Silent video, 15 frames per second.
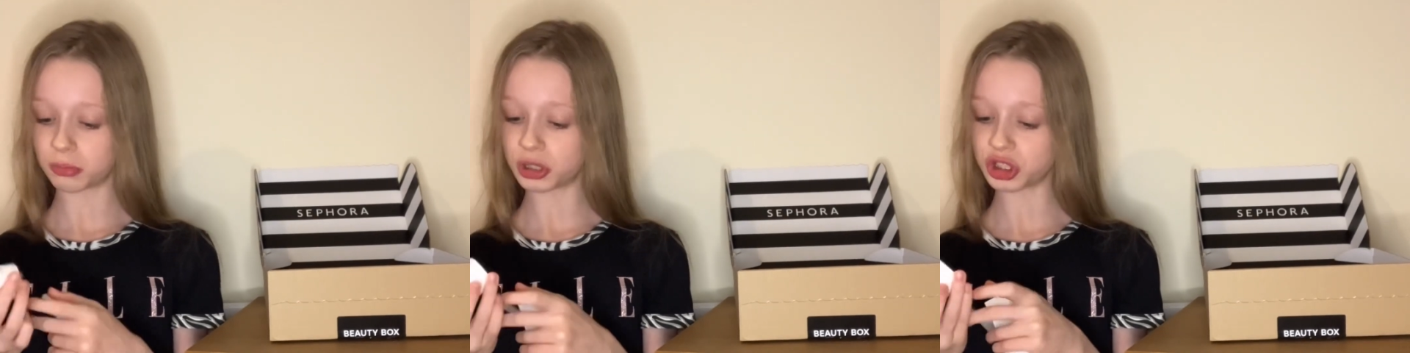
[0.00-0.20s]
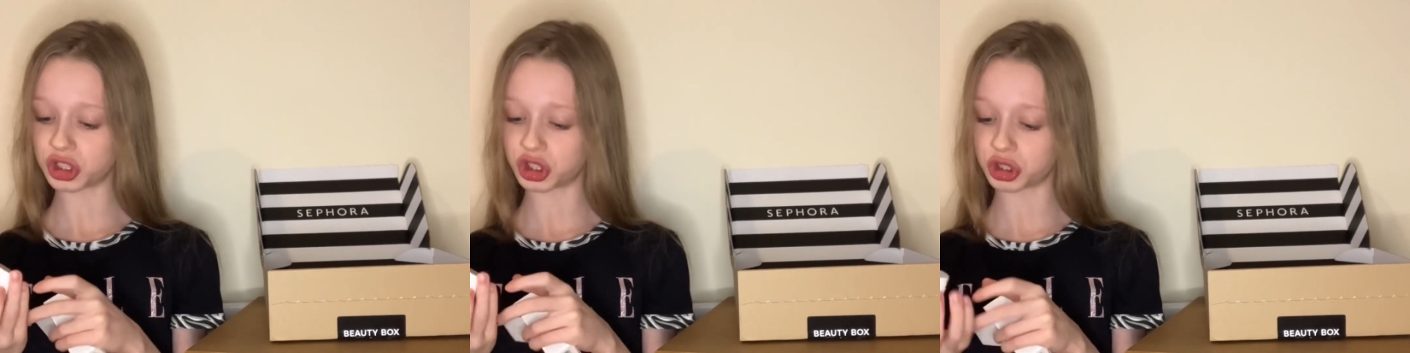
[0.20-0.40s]

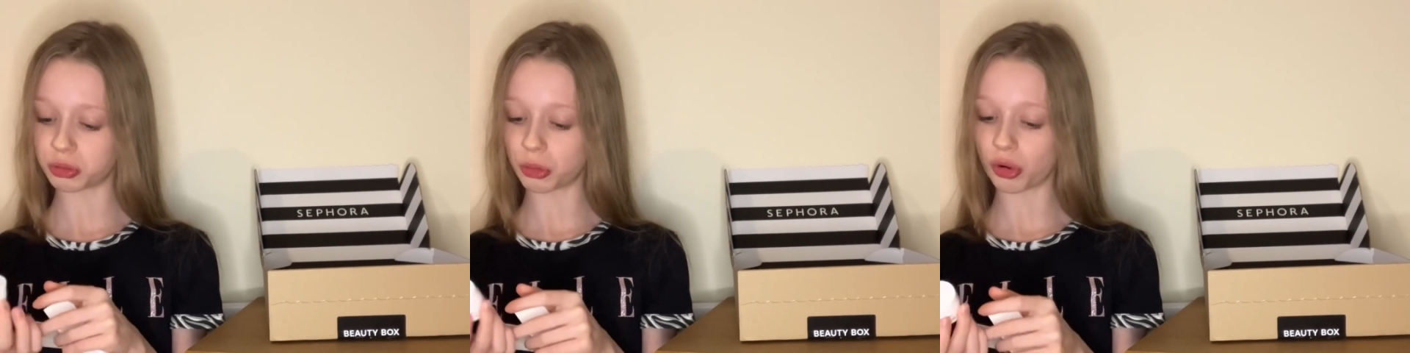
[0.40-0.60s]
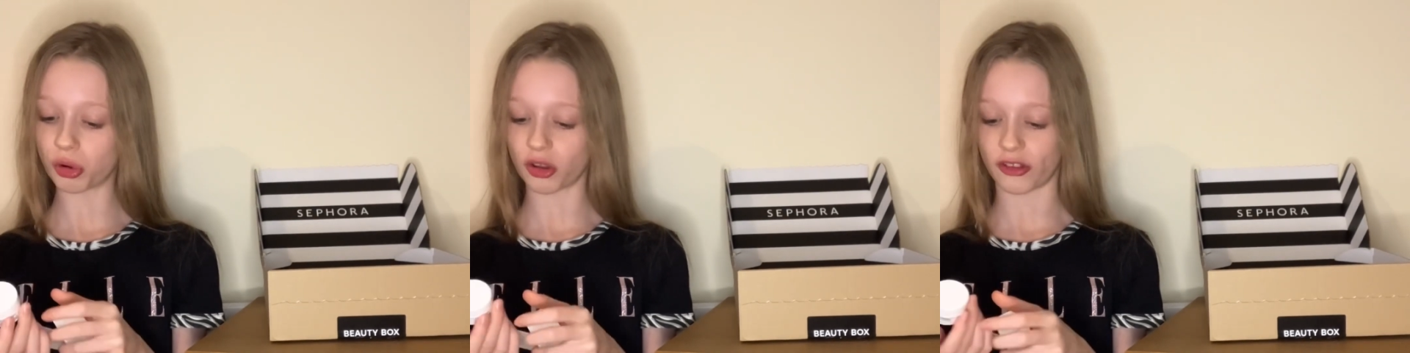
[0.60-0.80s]

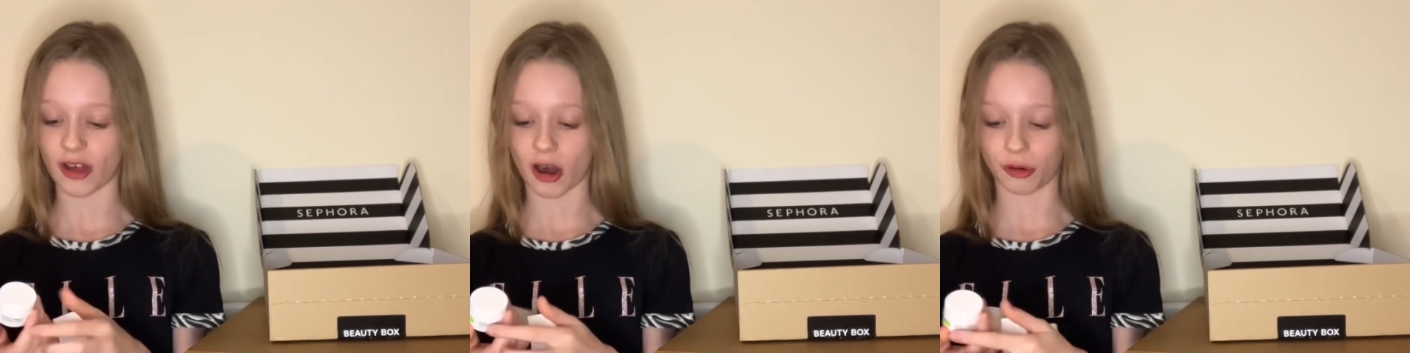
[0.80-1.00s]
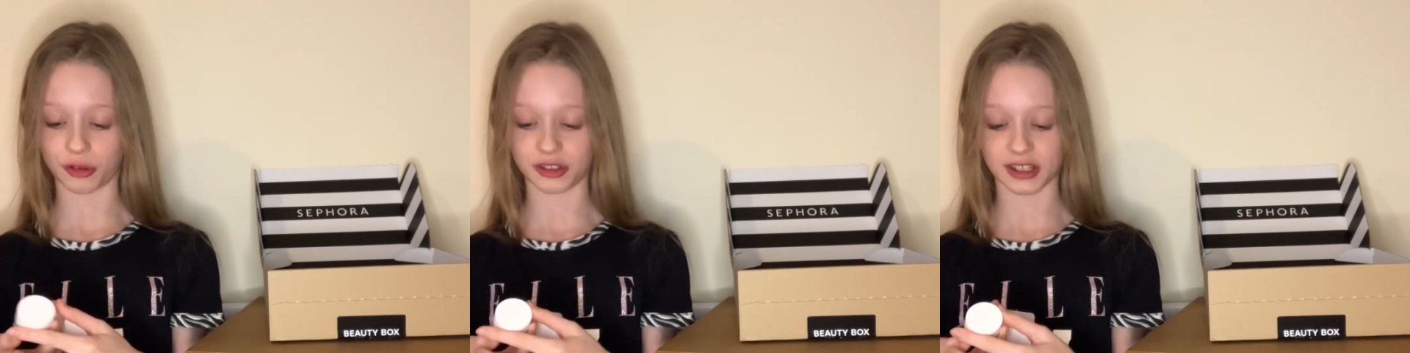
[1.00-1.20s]
Smaller than
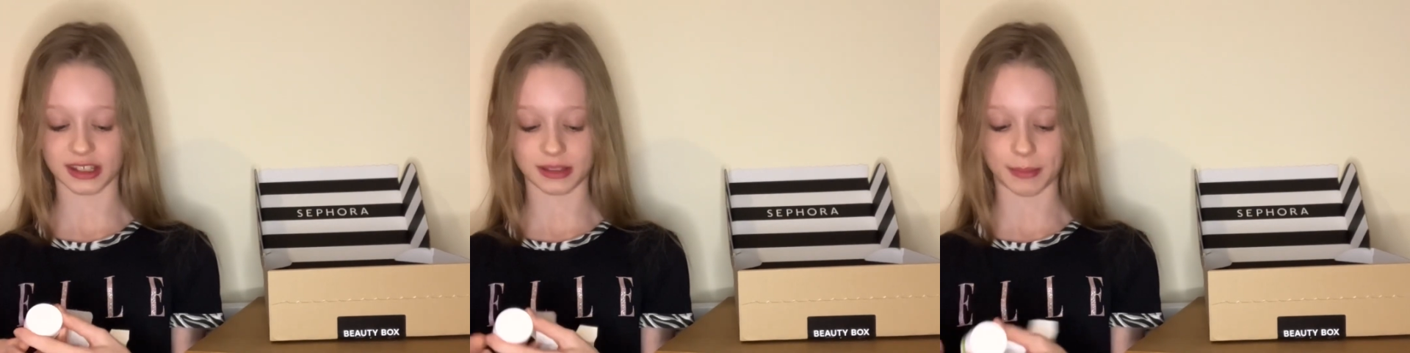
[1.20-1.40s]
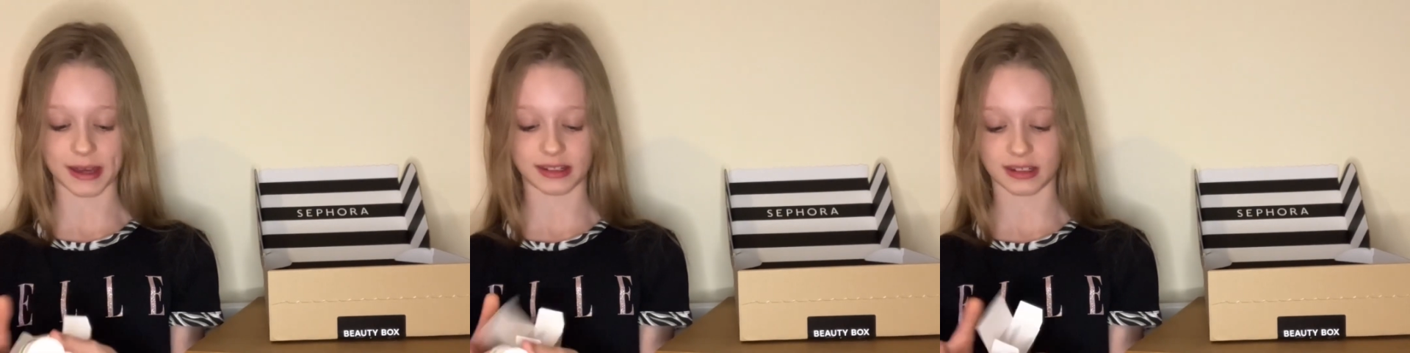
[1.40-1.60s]
I was
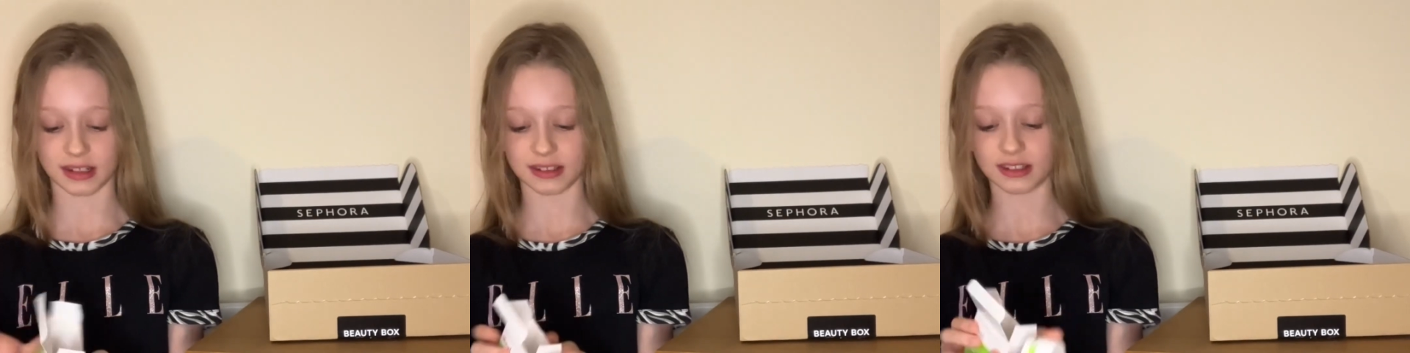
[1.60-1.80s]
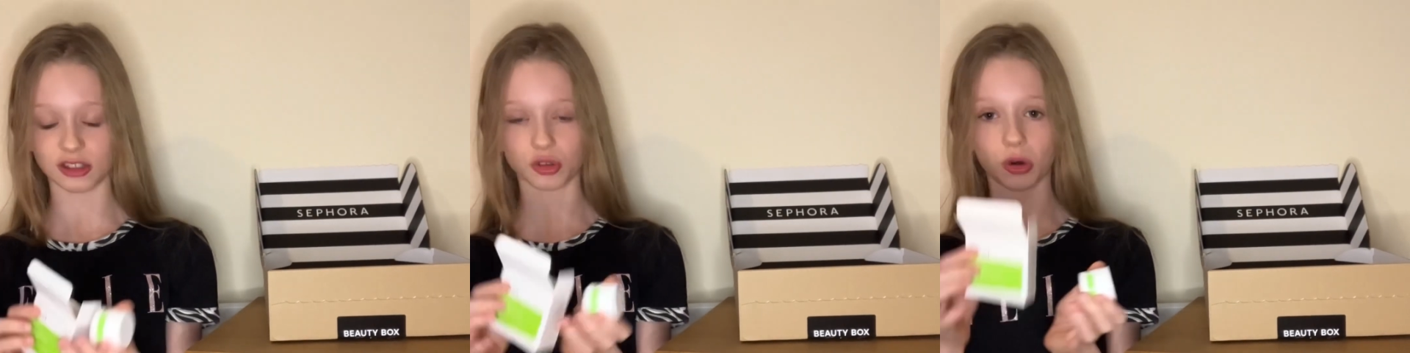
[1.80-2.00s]
expecting,
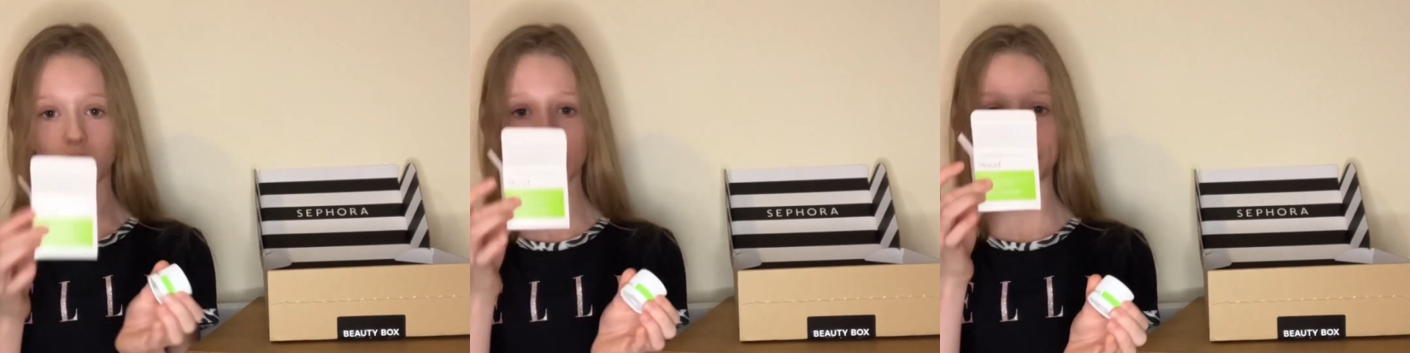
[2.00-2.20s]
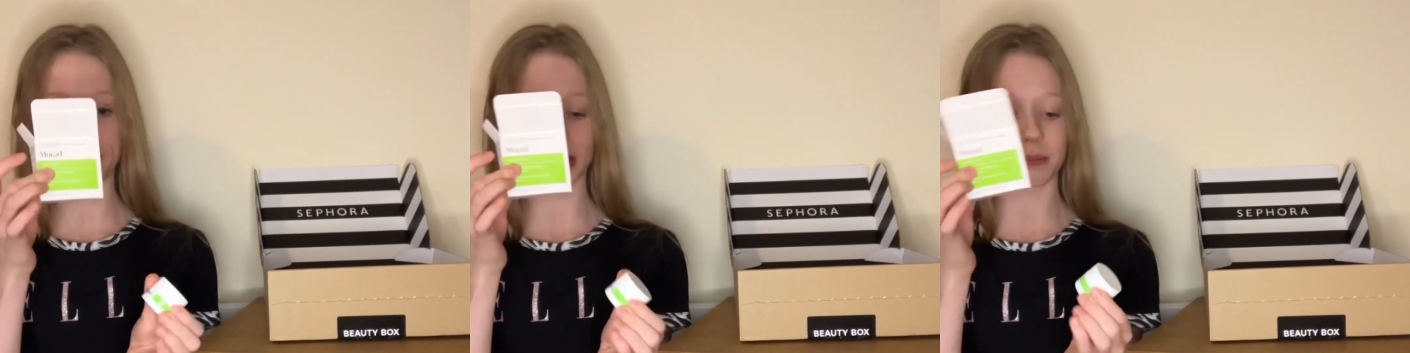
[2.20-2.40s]
as it's
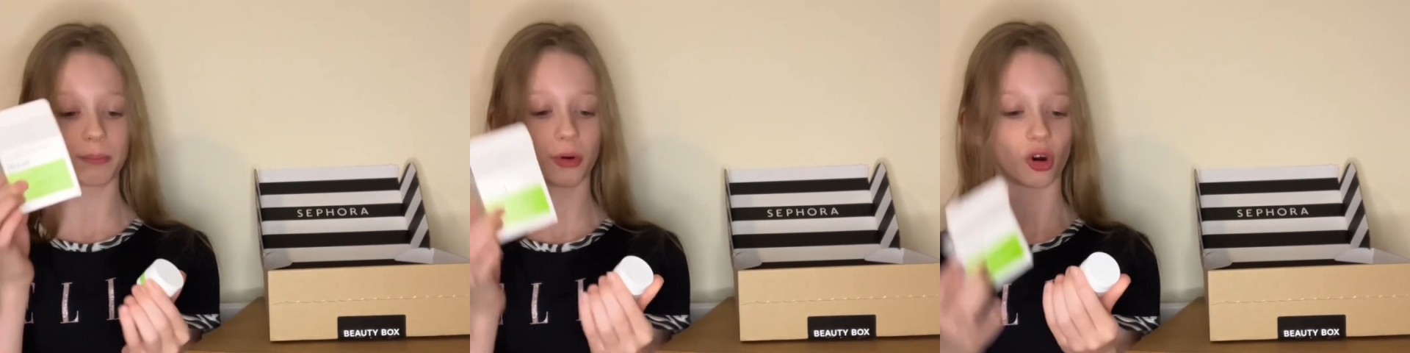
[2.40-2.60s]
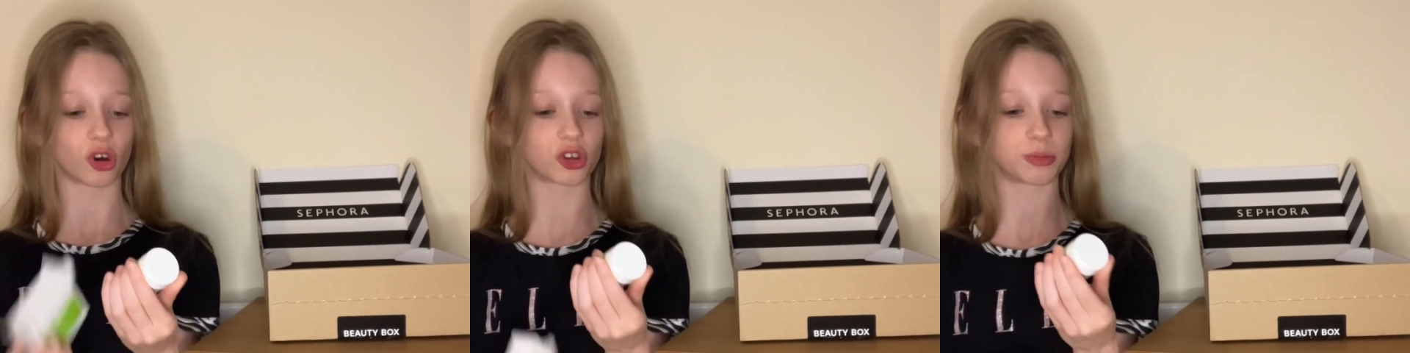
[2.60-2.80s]
quite a big
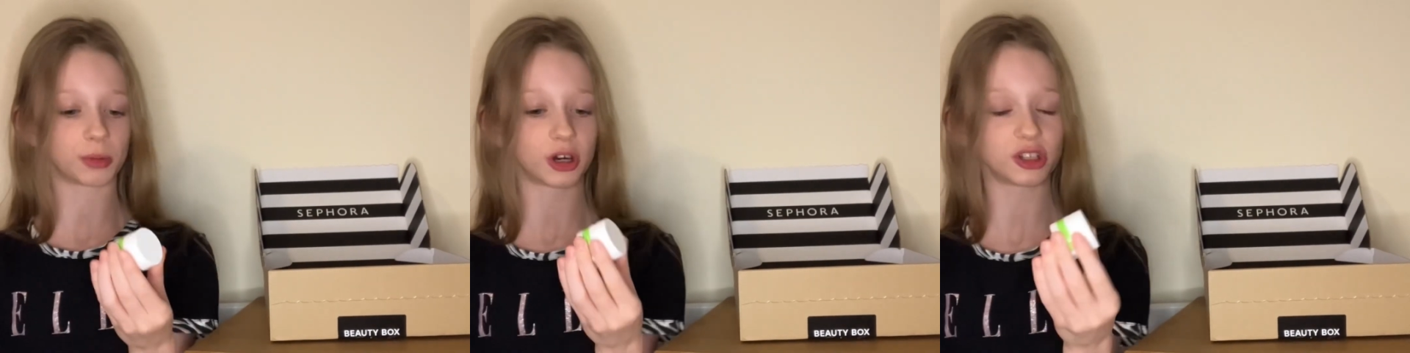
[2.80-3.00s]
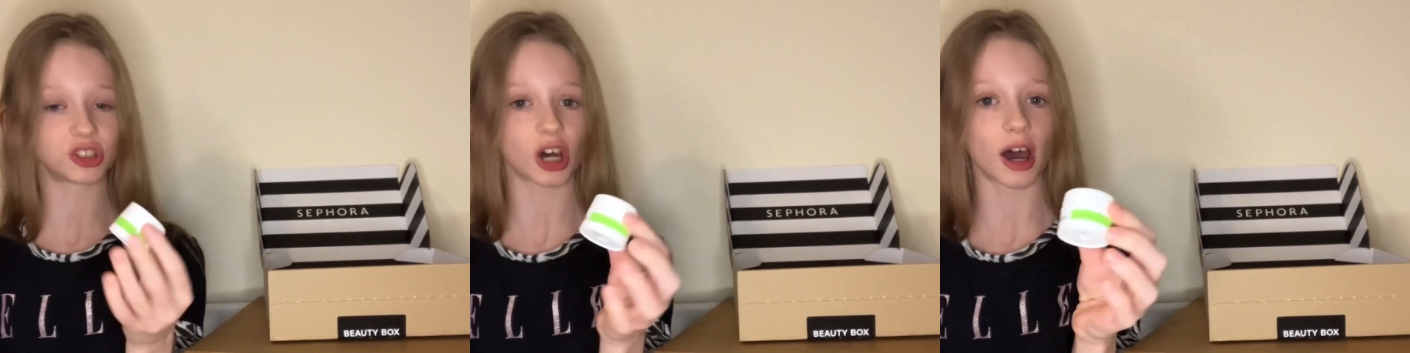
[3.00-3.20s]
box,
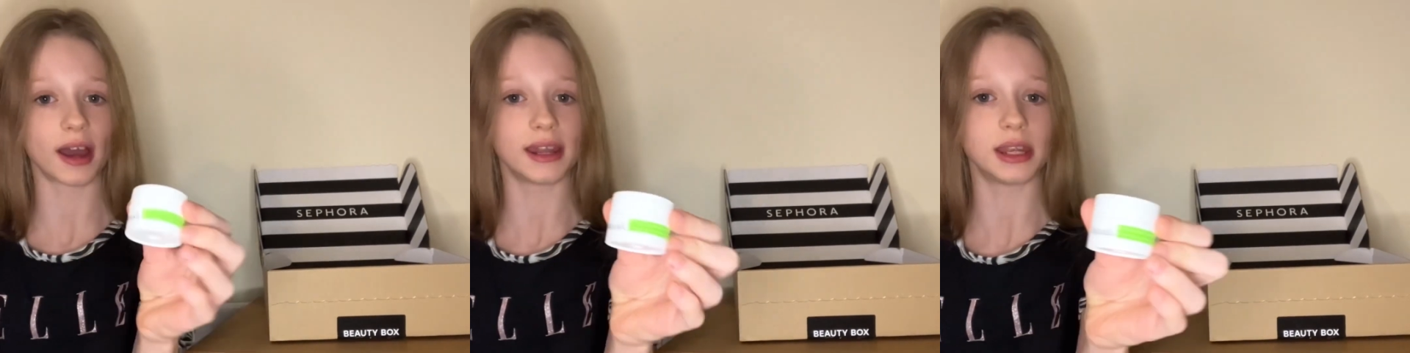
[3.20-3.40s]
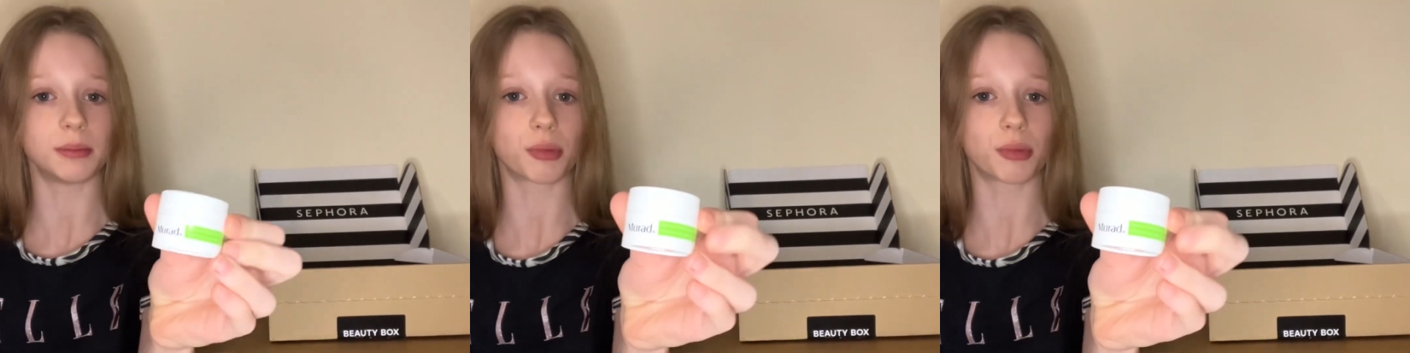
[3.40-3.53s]
but a tiny